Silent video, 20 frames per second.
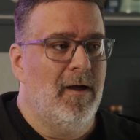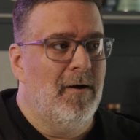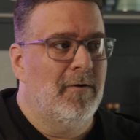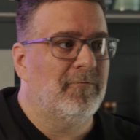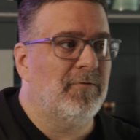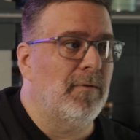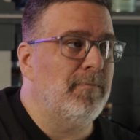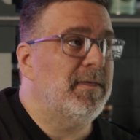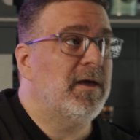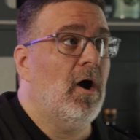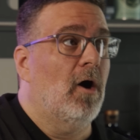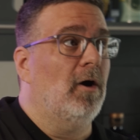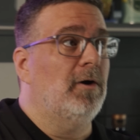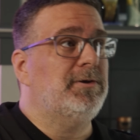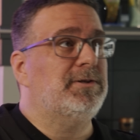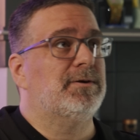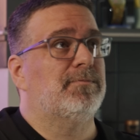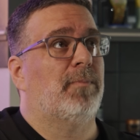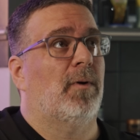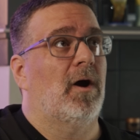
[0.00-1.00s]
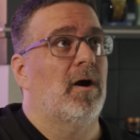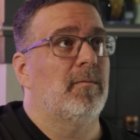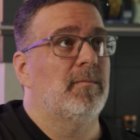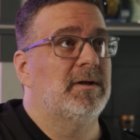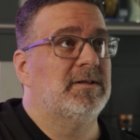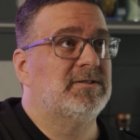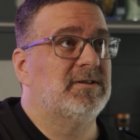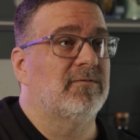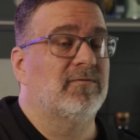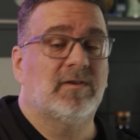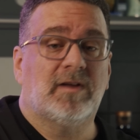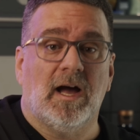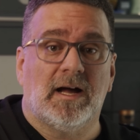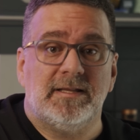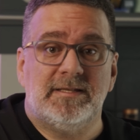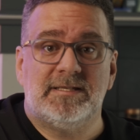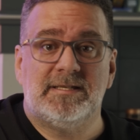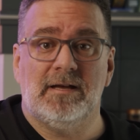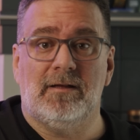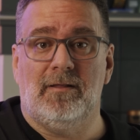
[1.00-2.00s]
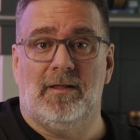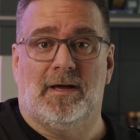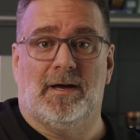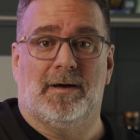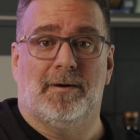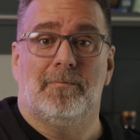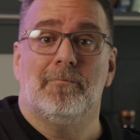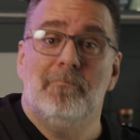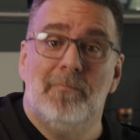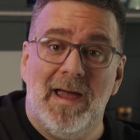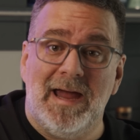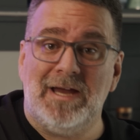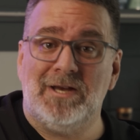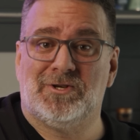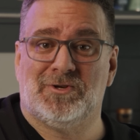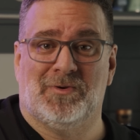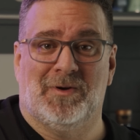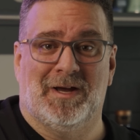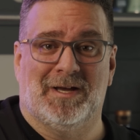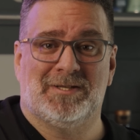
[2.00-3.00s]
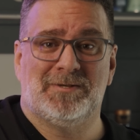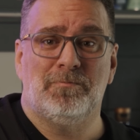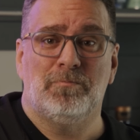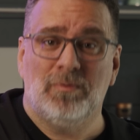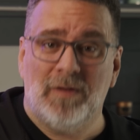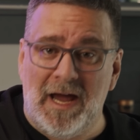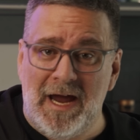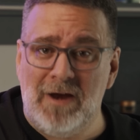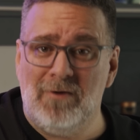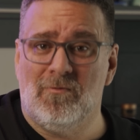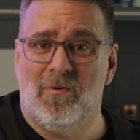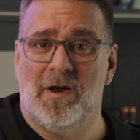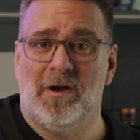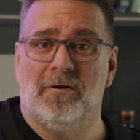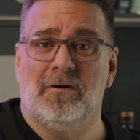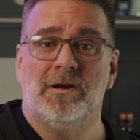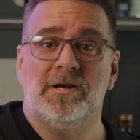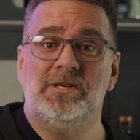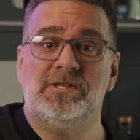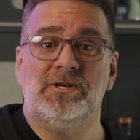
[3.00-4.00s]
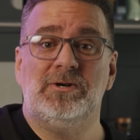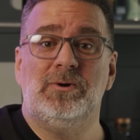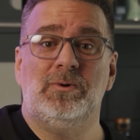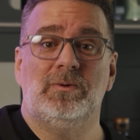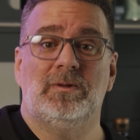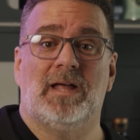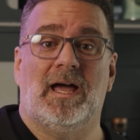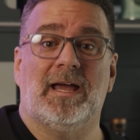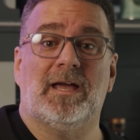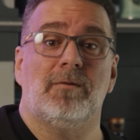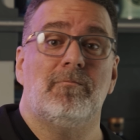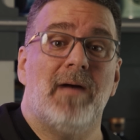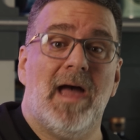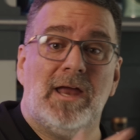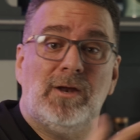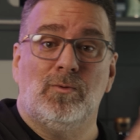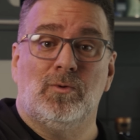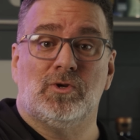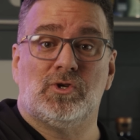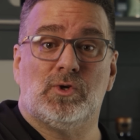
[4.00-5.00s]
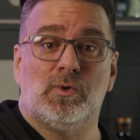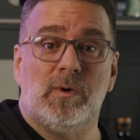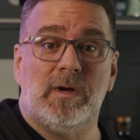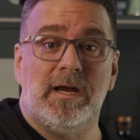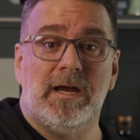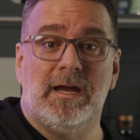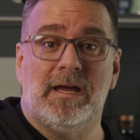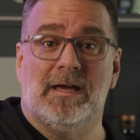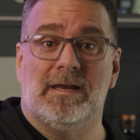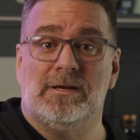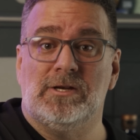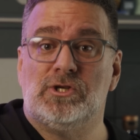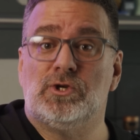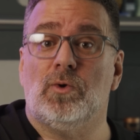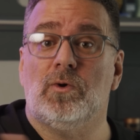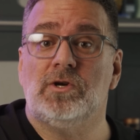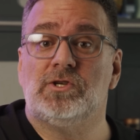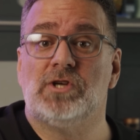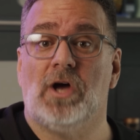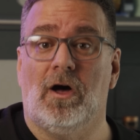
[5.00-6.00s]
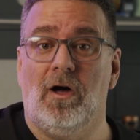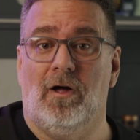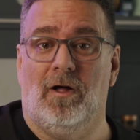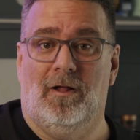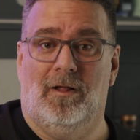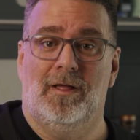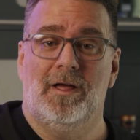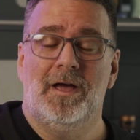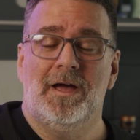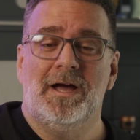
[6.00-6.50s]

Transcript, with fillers: From the art departments of Godzilla, Matrix, Blade Runner, and Dune like Emmanuel Shui and George Hull,